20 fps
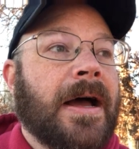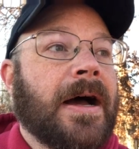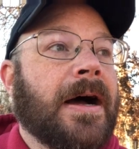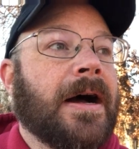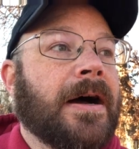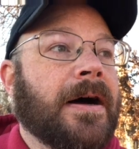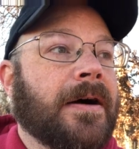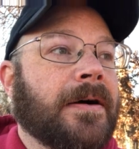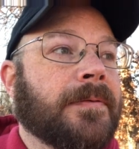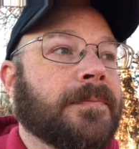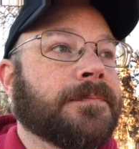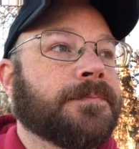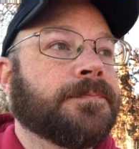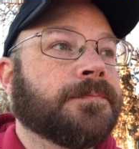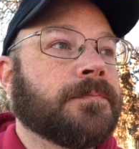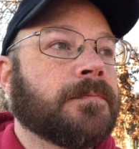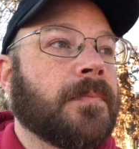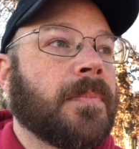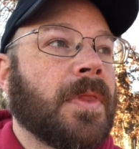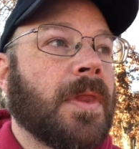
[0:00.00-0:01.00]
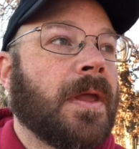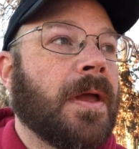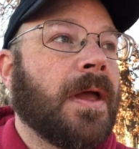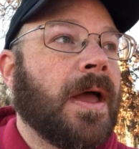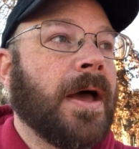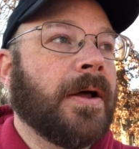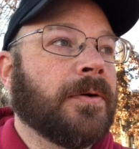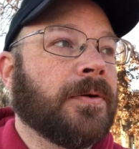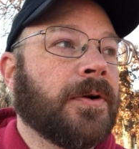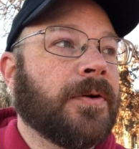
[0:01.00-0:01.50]
I
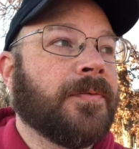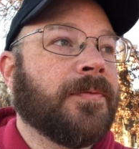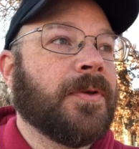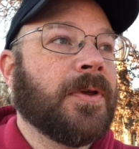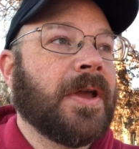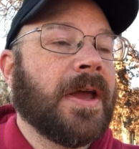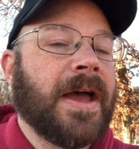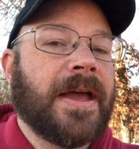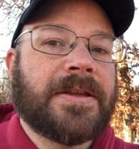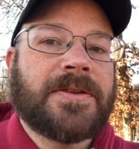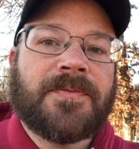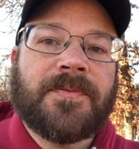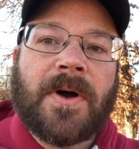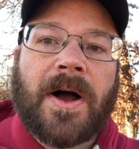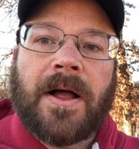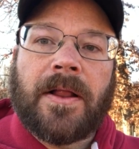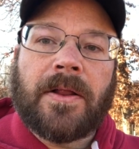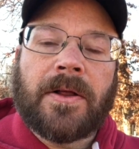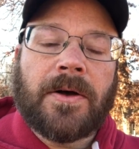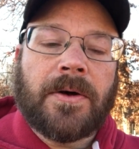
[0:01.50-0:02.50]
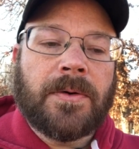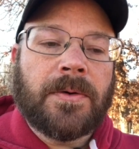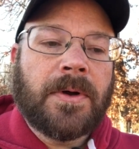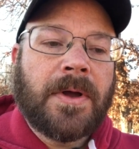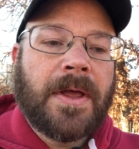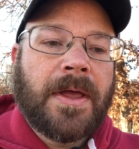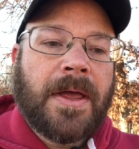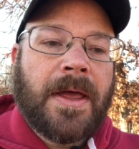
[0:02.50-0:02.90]
don't know if you guys follow